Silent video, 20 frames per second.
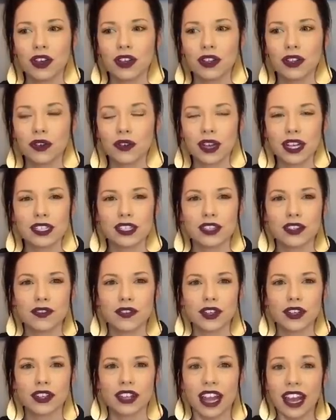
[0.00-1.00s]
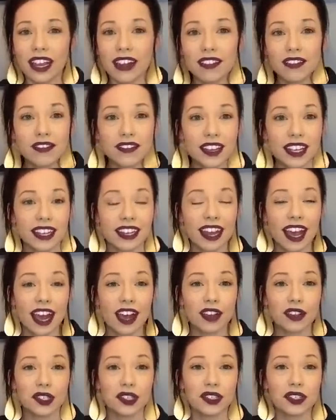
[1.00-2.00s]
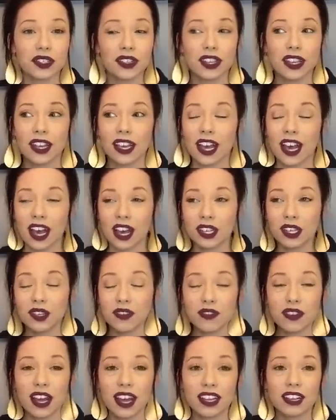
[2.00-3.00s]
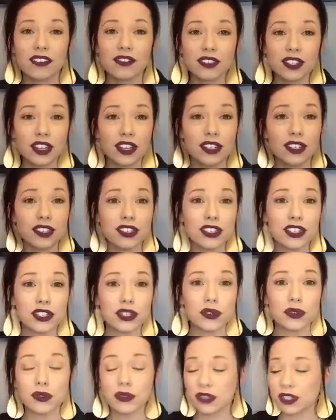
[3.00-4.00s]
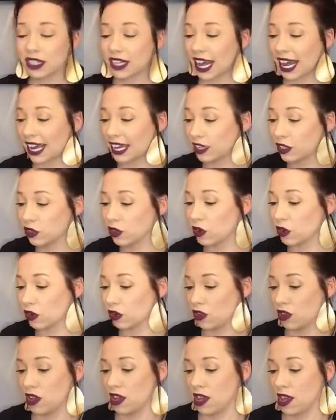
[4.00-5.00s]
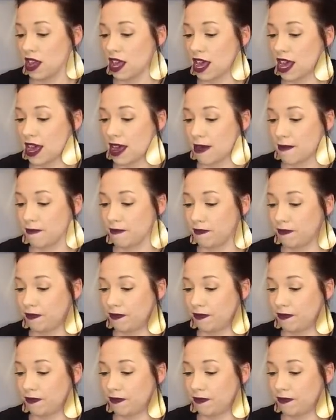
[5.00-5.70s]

the rest of your life and how you, how you've kind of learned to handle um,